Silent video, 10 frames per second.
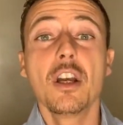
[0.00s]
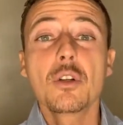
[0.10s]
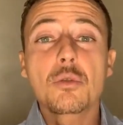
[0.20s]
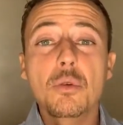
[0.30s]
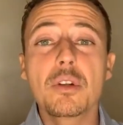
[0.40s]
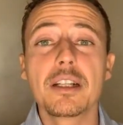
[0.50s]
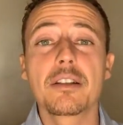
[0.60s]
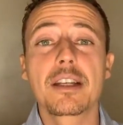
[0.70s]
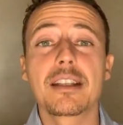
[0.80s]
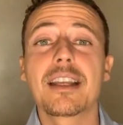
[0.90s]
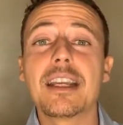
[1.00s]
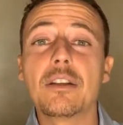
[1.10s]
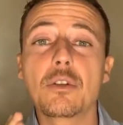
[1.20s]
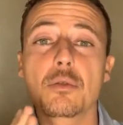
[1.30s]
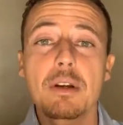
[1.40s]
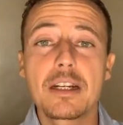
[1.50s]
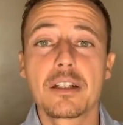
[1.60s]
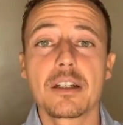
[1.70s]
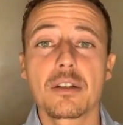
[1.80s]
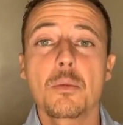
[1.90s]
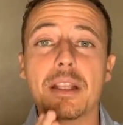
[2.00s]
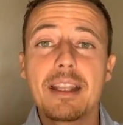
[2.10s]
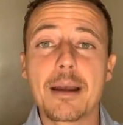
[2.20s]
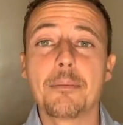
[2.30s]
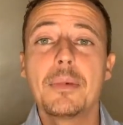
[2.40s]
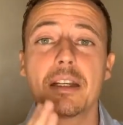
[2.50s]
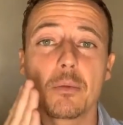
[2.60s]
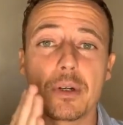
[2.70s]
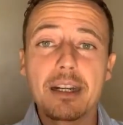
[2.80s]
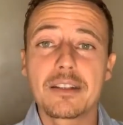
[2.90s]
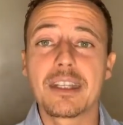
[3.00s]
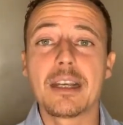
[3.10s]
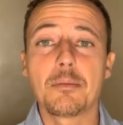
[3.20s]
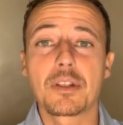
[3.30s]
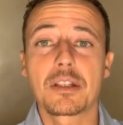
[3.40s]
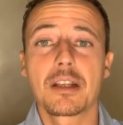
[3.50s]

True leaders get in the trenches with them, with their teams.